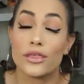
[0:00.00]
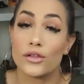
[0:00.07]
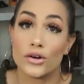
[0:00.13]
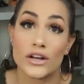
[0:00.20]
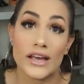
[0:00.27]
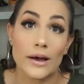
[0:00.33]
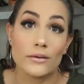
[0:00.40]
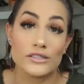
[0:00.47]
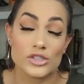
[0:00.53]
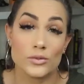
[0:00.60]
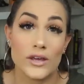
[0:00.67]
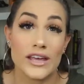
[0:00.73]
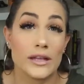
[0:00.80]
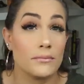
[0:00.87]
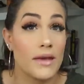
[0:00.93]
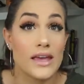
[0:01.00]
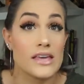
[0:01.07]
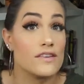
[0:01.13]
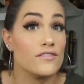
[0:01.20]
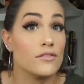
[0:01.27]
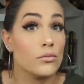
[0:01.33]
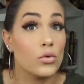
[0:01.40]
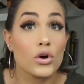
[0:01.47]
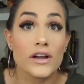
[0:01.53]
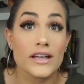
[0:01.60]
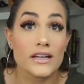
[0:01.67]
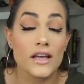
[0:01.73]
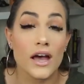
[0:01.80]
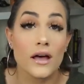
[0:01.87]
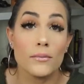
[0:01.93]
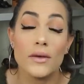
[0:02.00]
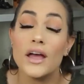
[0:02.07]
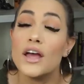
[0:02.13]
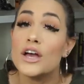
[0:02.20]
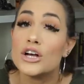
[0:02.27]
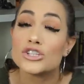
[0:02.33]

30 hours a week and make even more income.